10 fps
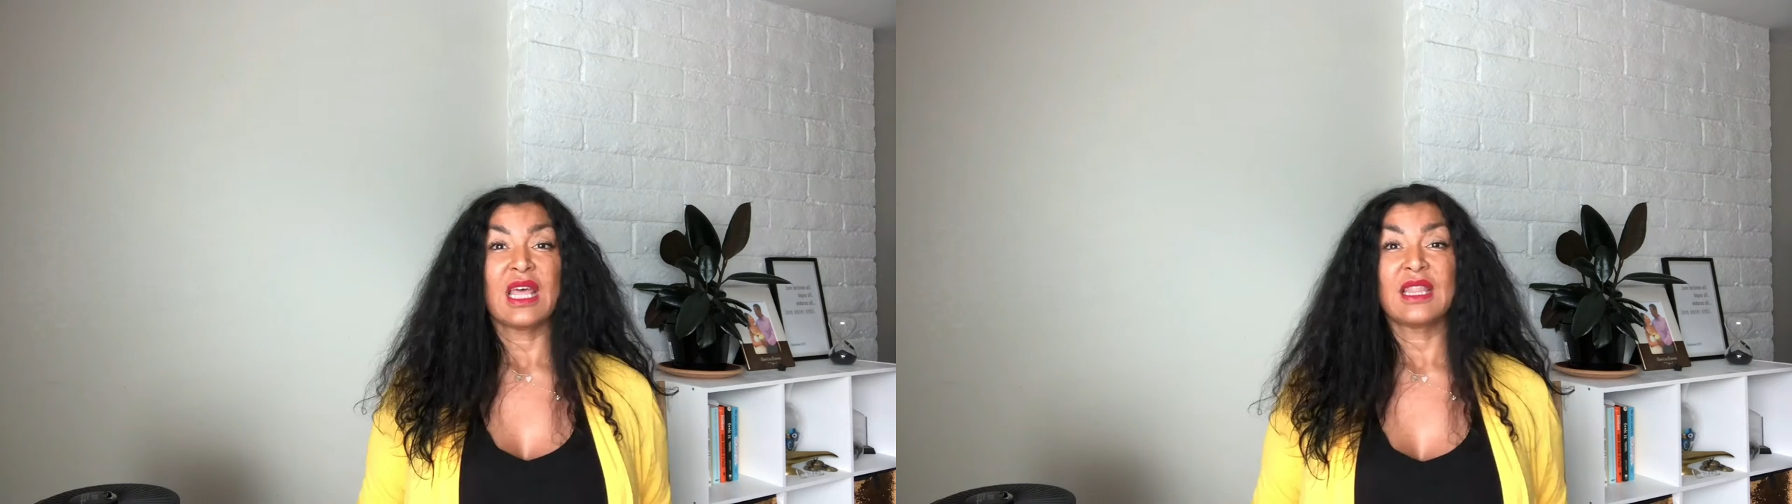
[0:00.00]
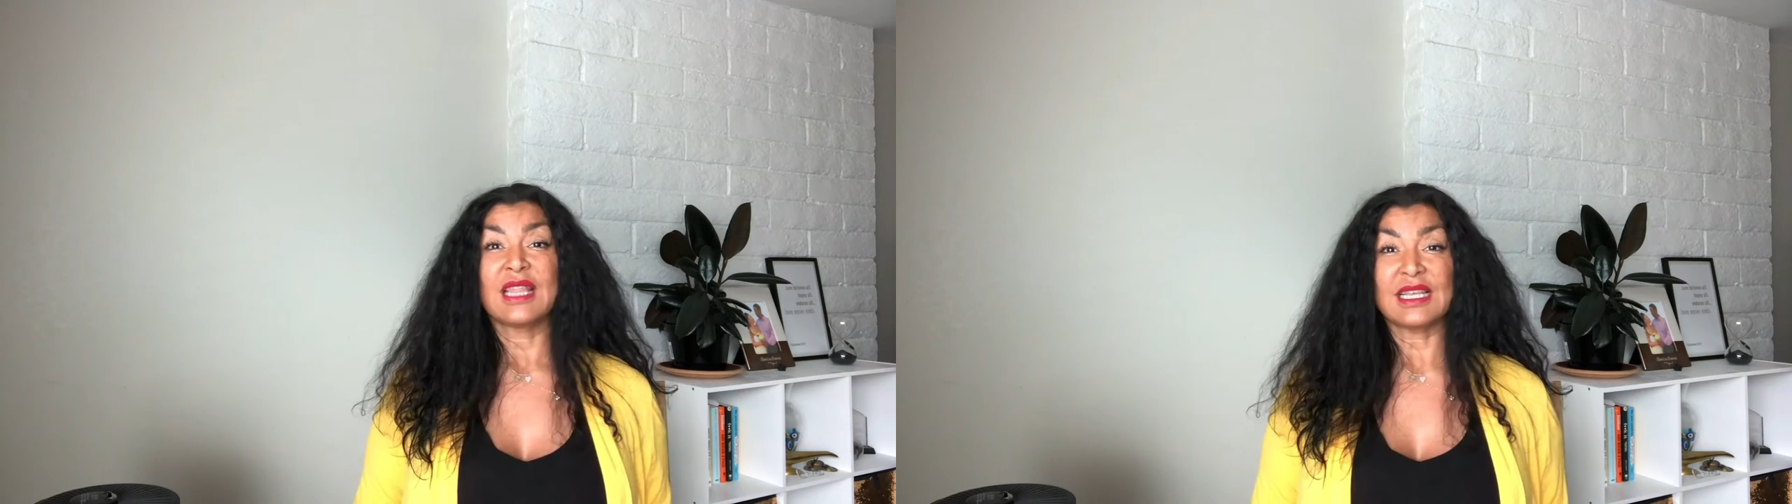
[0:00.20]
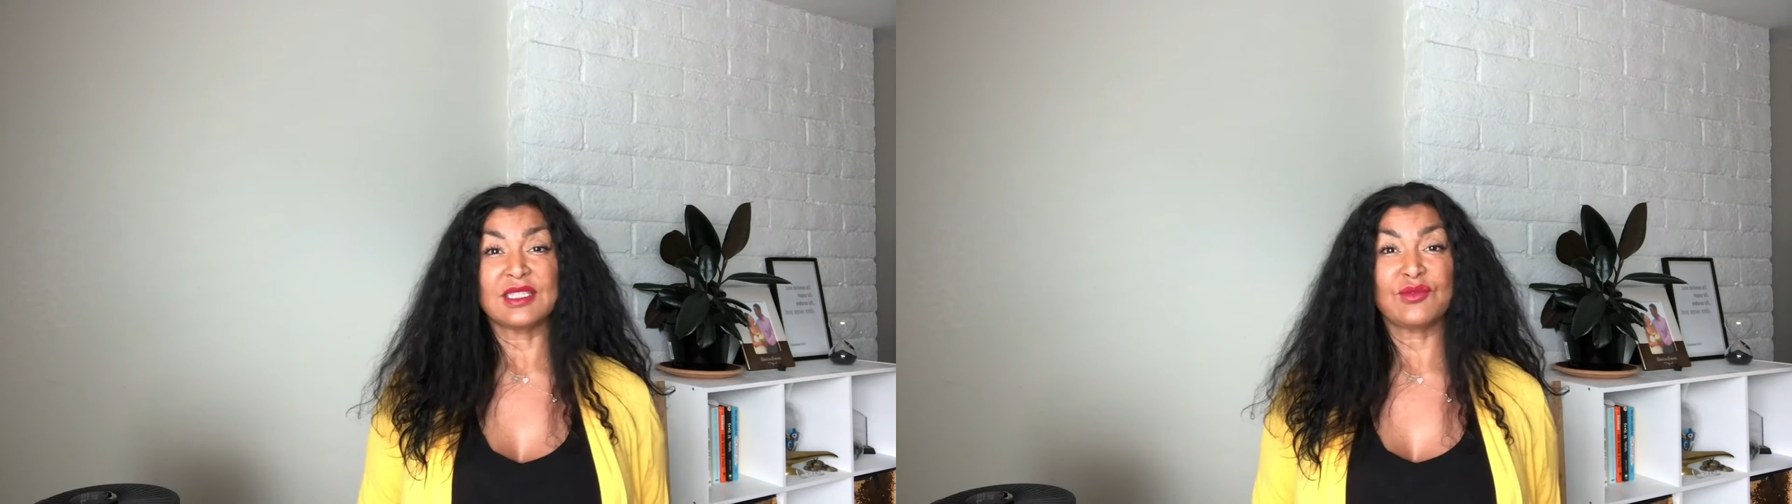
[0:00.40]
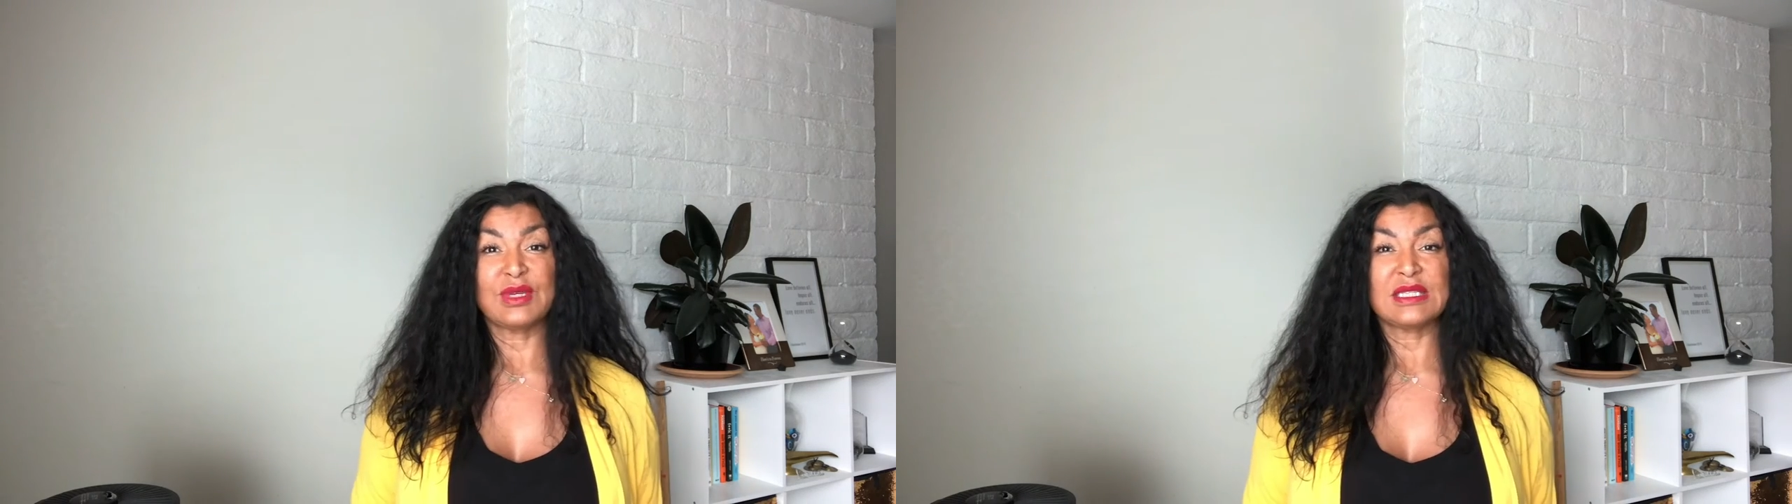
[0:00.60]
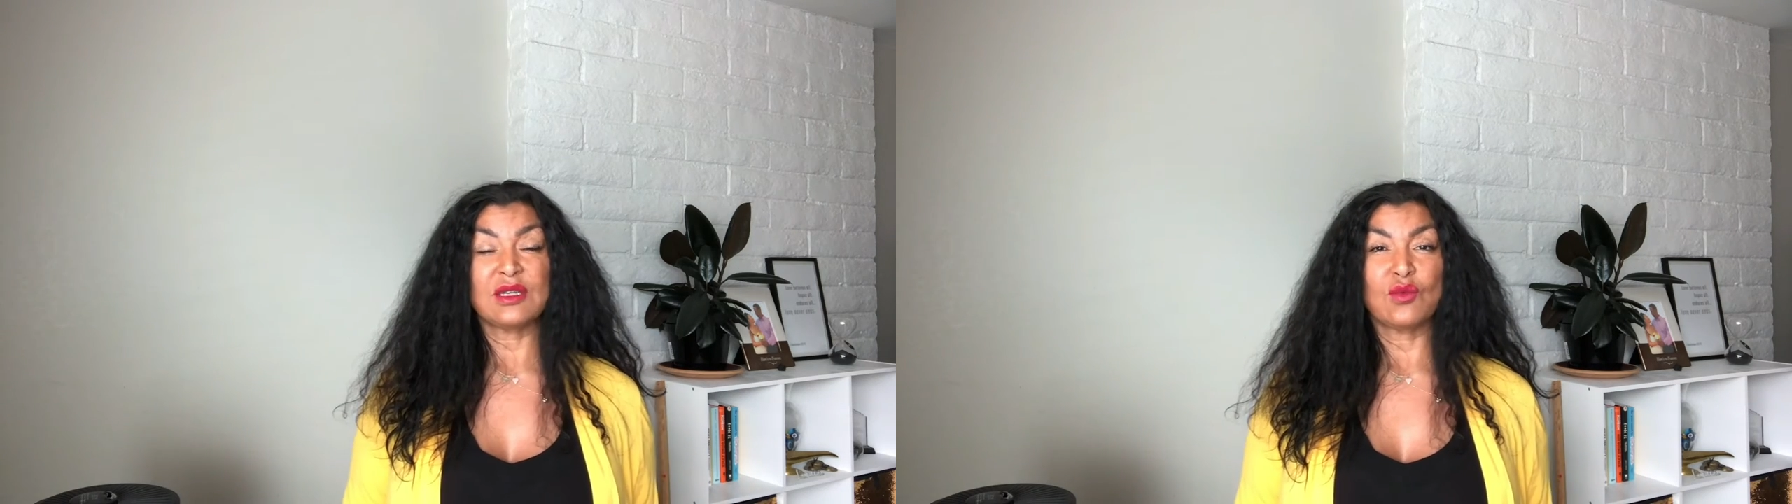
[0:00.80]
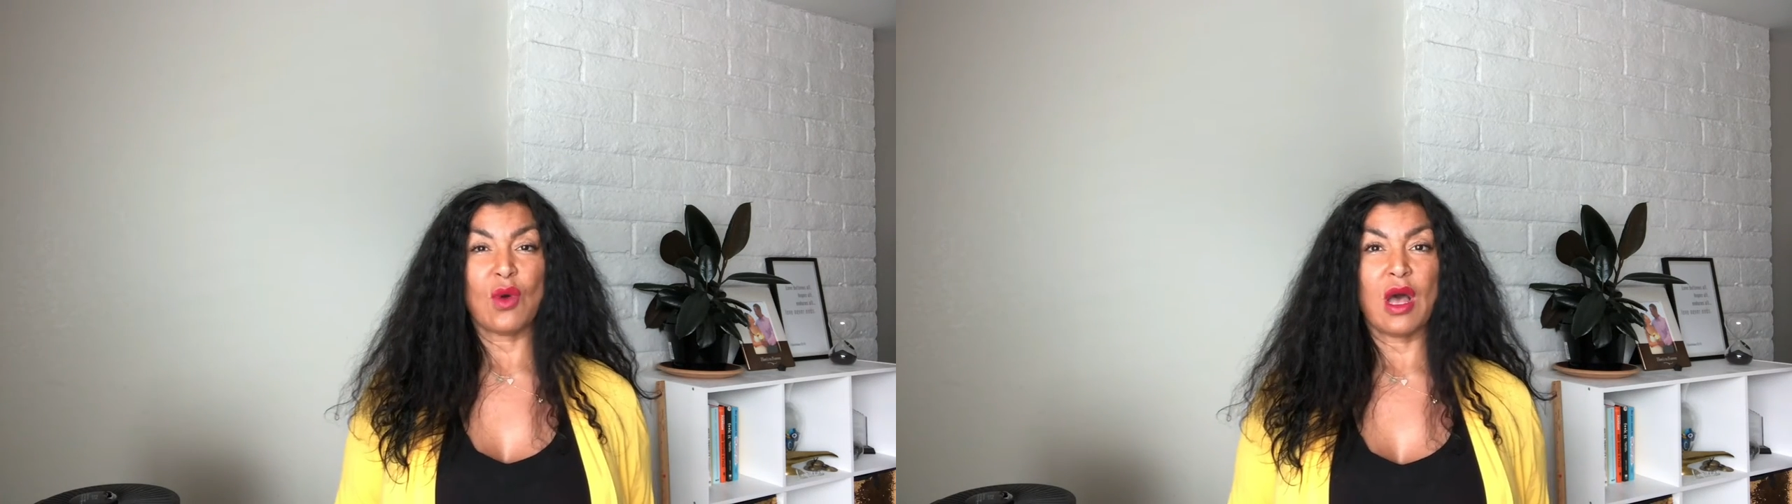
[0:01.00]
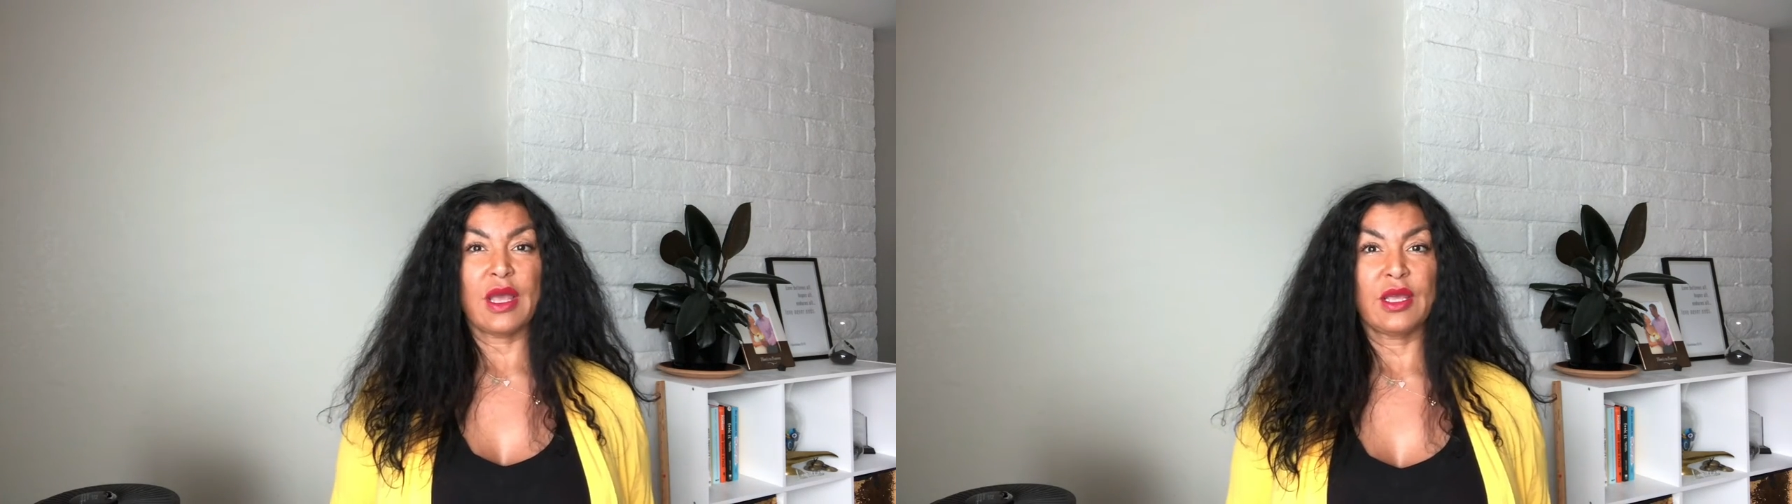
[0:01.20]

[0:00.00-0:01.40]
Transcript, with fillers: That's the reason why